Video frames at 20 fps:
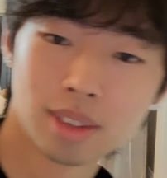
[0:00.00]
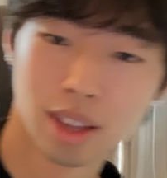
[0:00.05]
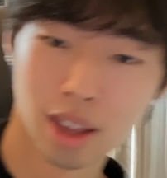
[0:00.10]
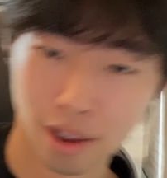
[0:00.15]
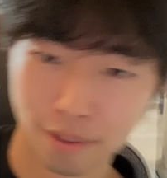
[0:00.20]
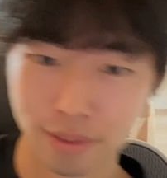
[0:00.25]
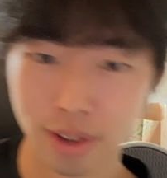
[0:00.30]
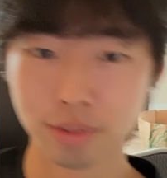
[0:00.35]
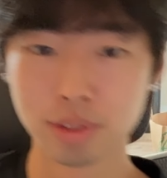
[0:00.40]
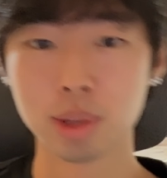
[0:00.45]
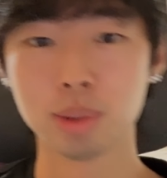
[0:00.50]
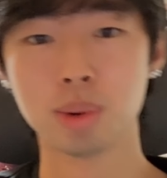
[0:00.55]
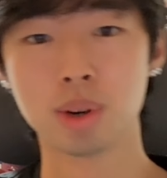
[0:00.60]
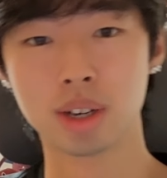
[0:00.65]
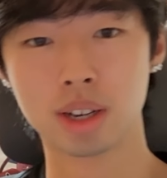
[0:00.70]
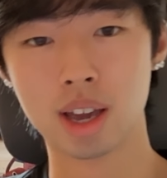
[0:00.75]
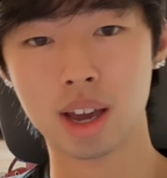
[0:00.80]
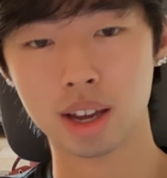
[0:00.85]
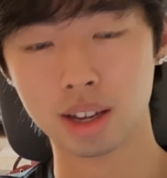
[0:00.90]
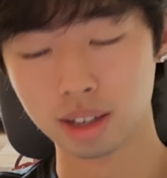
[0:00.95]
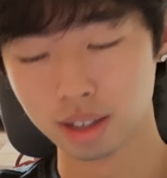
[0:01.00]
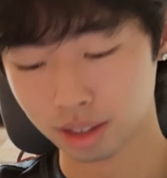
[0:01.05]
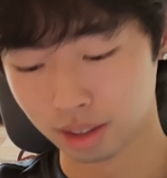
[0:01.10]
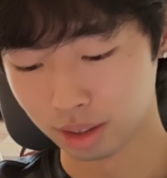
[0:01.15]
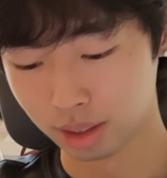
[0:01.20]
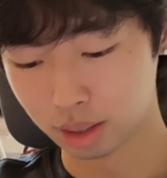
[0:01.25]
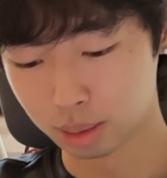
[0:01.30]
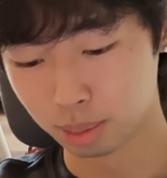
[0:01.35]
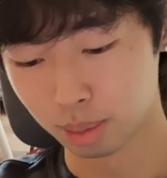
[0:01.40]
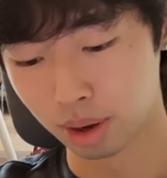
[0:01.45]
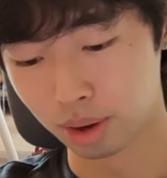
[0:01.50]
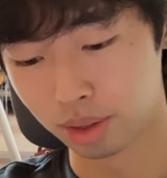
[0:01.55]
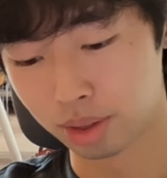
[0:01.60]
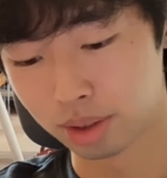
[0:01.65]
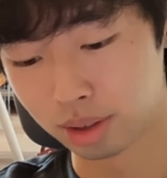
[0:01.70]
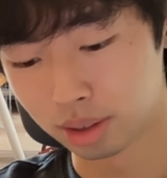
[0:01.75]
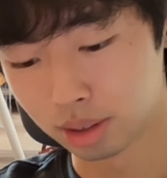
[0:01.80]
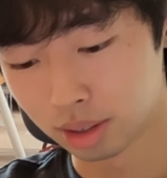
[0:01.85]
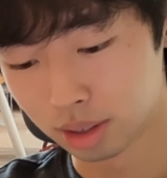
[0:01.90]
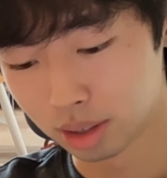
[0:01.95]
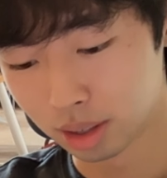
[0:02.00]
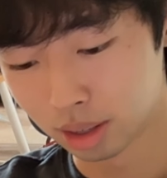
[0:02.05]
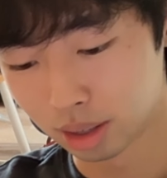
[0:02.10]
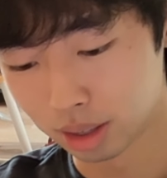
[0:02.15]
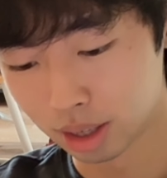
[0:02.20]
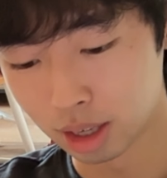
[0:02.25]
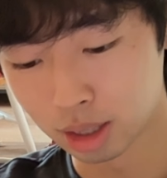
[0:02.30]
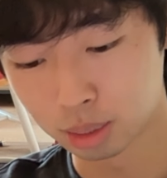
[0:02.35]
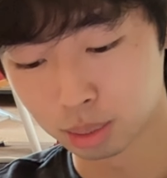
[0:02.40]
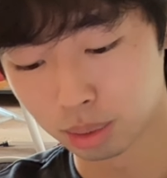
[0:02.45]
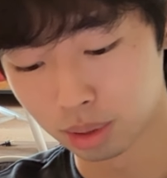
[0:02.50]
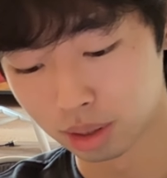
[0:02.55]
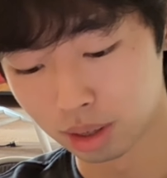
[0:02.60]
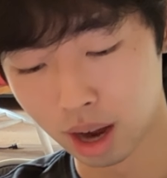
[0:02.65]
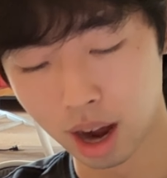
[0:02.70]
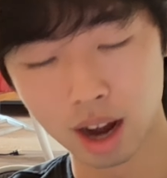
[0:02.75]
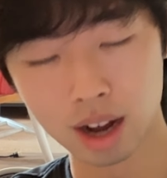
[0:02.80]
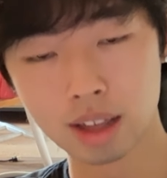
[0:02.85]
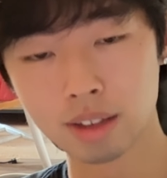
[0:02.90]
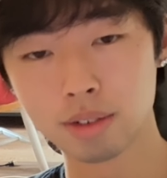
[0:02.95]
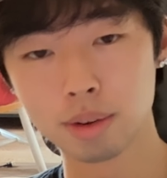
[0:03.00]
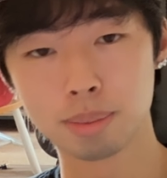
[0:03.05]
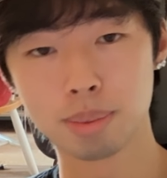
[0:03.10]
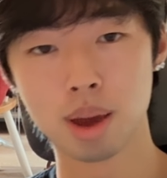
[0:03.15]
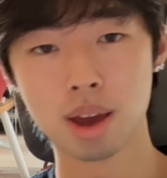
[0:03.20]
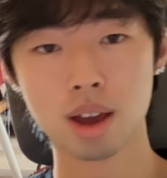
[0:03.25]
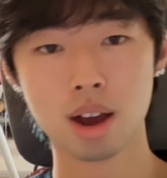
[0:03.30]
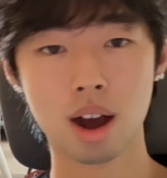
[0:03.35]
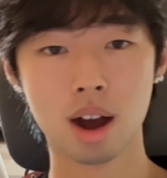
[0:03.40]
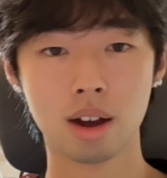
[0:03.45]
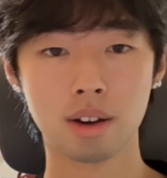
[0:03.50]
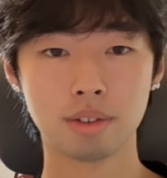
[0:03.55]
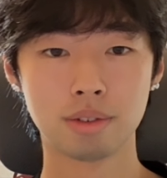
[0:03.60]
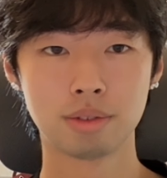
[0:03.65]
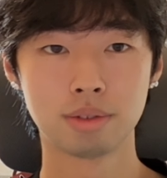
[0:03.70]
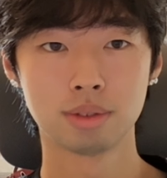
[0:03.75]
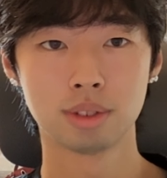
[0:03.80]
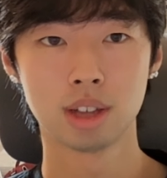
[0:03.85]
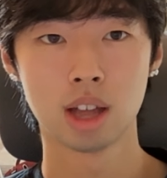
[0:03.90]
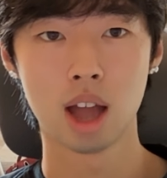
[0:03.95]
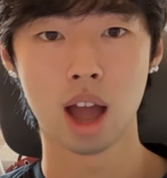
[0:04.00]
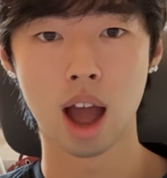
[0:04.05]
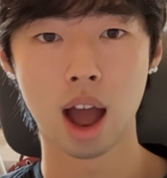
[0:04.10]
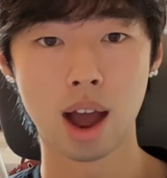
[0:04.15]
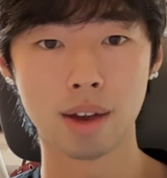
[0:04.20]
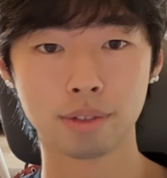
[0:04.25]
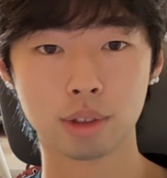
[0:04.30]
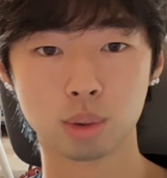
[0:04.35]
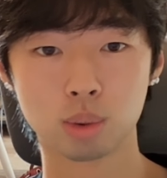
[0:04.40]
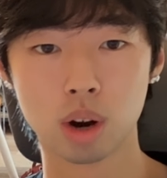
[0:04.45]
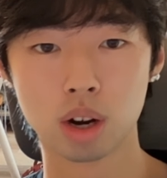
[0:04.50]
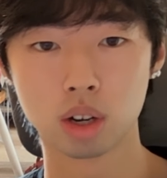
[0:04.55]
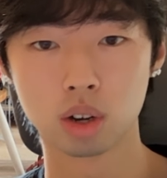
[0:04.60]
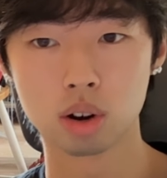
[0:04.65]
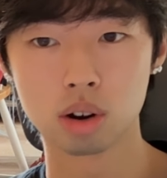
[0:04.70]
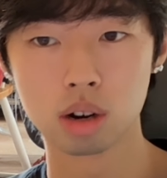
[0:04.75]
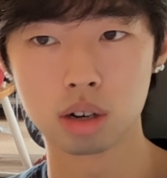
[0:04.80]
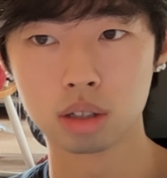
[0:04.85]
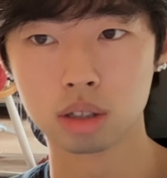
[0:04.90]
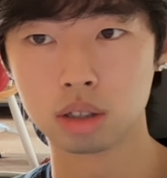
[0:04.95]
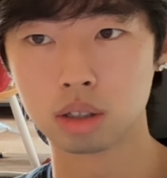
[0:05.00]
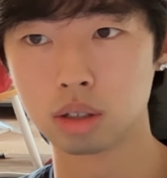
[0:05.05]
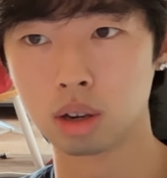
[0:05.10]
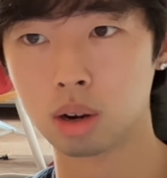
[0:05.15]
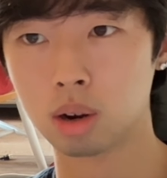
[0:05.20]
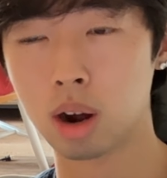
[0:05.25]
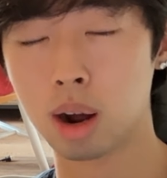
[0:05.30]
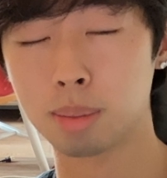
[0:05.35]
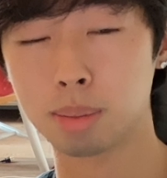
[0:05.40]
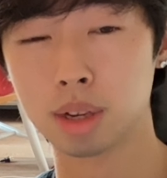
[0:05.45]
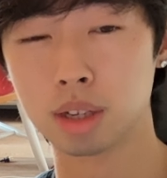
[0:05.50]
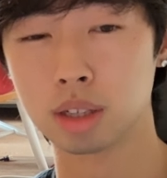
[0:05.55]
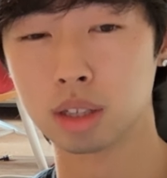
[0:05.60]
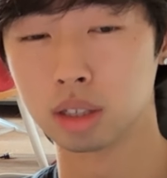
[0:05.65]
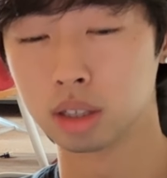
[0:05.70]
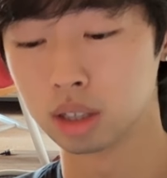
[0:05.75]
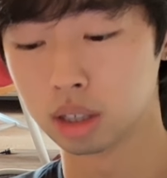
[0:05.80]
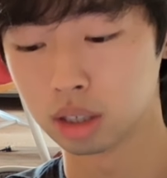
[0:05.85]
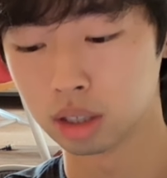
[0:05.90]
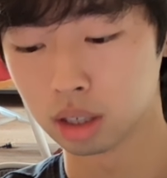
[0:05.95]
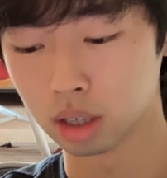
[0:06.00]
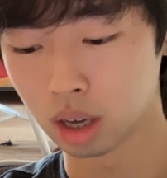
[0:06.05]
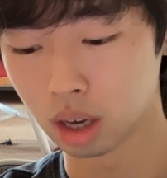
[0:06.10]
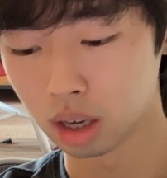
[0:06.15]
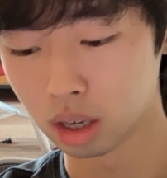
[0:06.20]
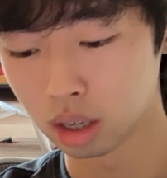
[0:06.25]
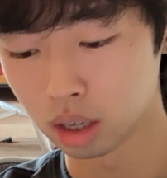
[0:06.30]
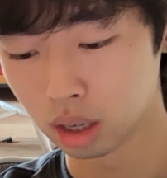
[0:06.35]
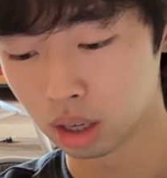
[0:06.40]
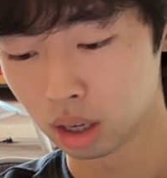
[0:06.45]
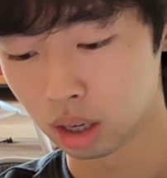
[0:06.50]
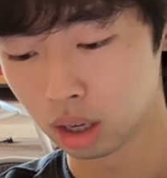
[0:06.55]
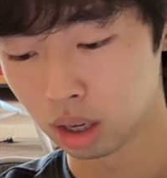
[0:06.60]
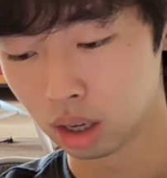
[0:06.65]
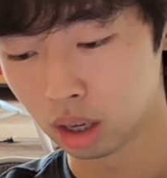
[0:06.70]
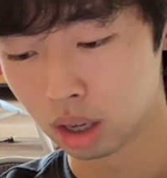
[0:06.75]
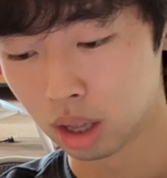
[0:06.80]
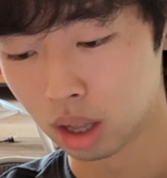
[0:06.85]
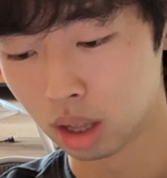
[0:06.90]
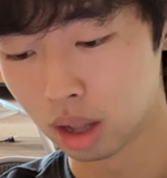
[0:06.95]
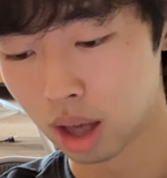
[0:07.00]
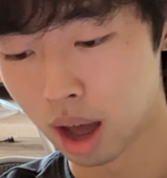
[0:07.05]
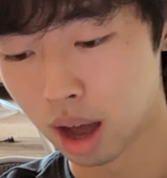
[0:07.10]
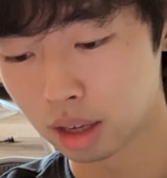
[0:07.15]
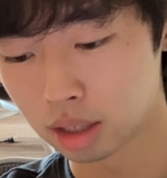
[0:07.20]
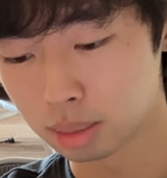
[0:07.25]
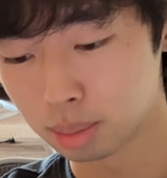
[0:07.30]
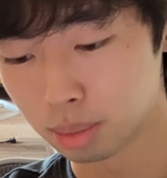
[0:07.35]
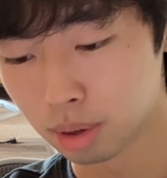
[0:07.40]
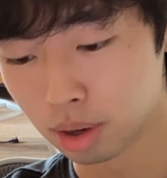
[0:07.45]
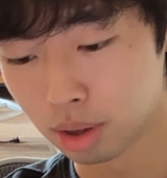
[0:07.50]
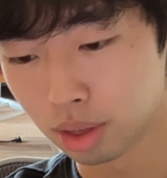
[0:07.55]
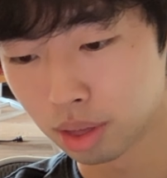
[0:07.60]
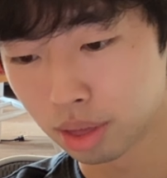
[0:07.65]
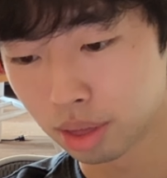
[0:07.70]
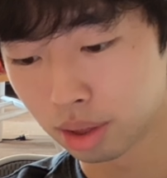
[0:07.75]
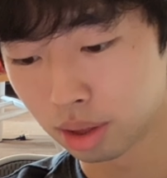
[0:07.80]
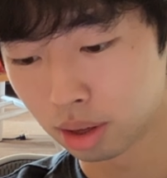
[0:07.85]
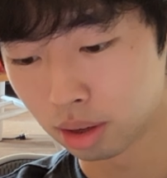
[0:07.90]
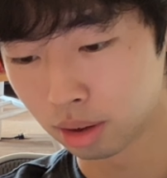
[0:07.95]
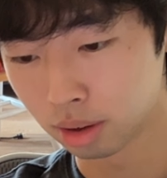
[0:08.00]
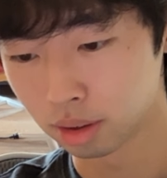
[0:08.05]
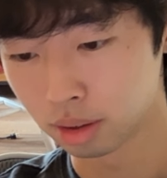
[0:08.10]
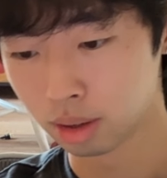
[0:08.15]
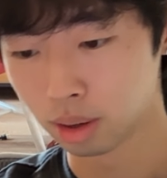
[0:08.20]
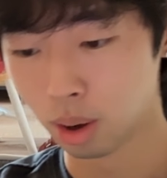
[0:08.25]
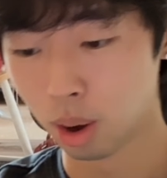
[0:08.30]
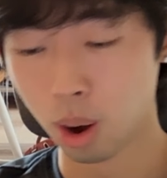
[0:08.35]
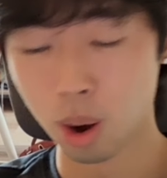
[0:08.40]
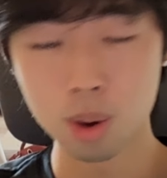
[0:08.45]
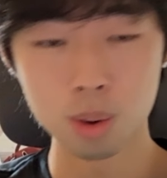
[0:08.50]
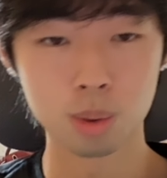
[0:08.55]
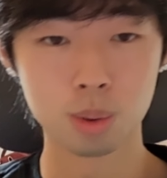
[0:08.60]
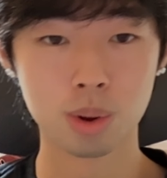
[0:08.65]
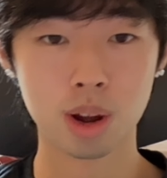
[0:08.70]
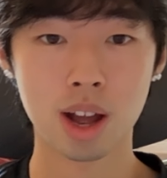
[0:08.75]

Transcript: 51K this month. Guess what? I even pay off half the credit card, so I'm guessing 60K. Last month, oh,